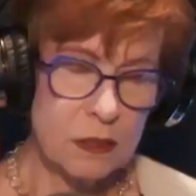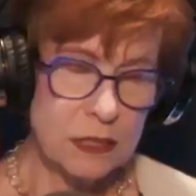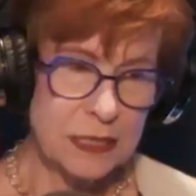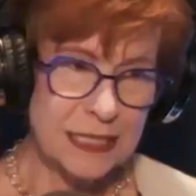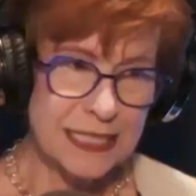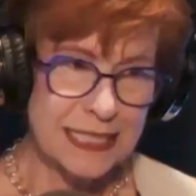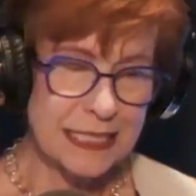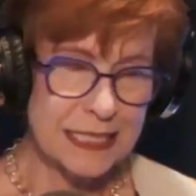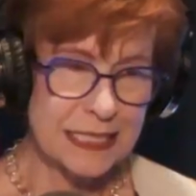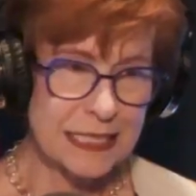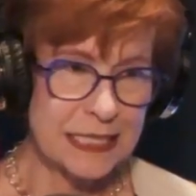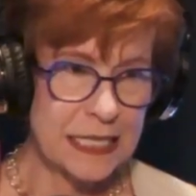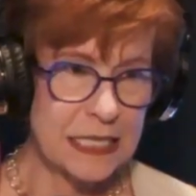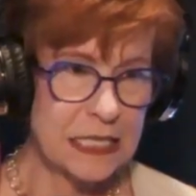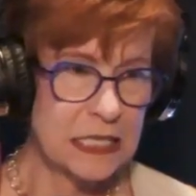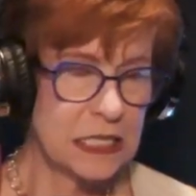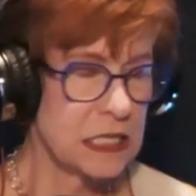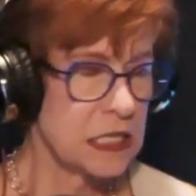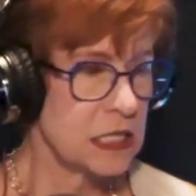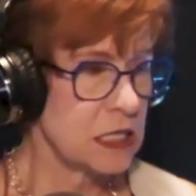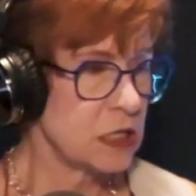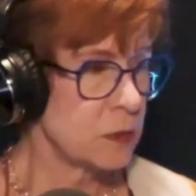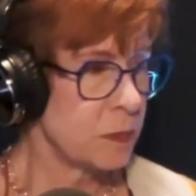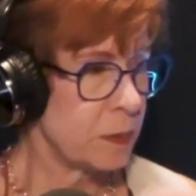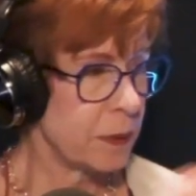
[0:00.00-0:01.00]
I,
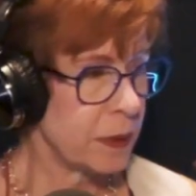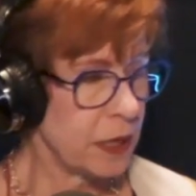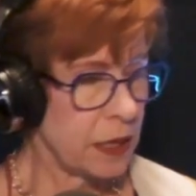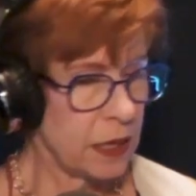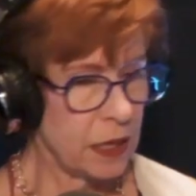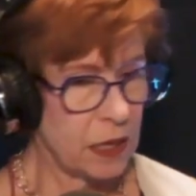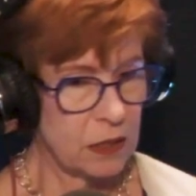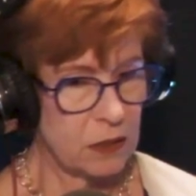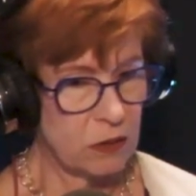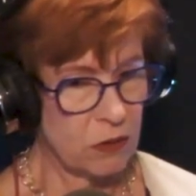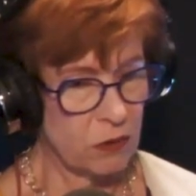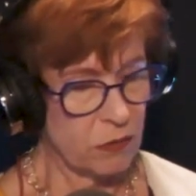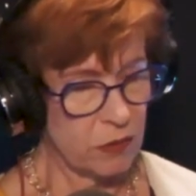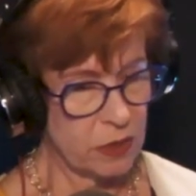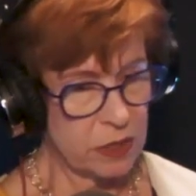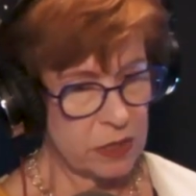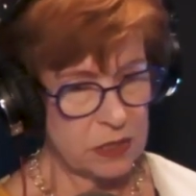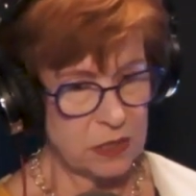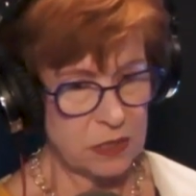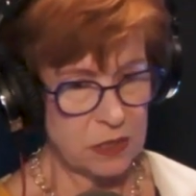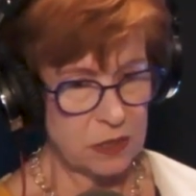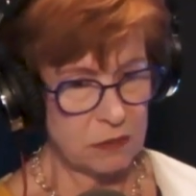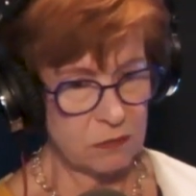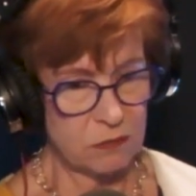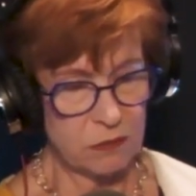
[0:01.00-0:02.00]
existence, but I had no
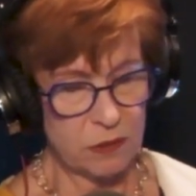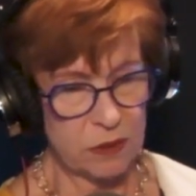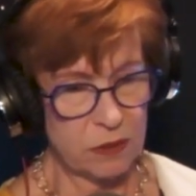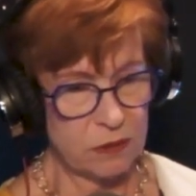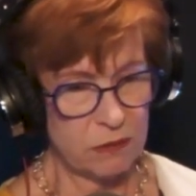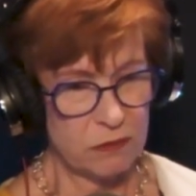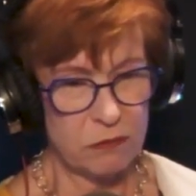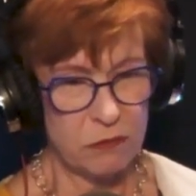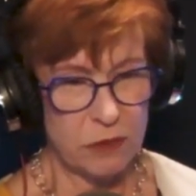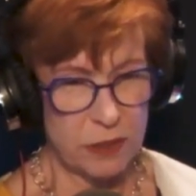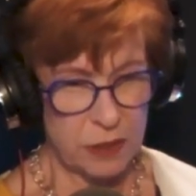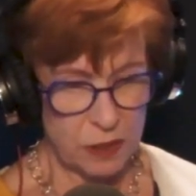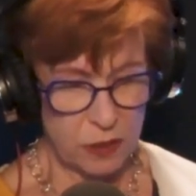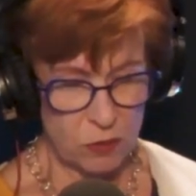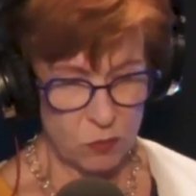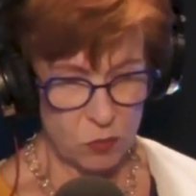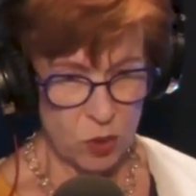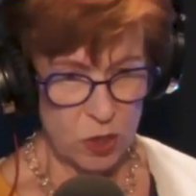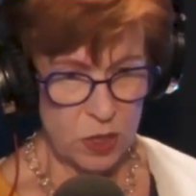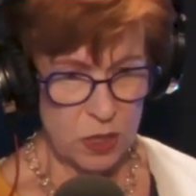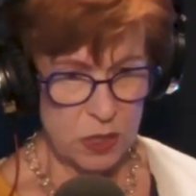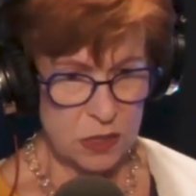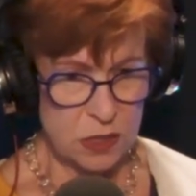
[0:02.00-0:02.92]
idea what it lovely. really was.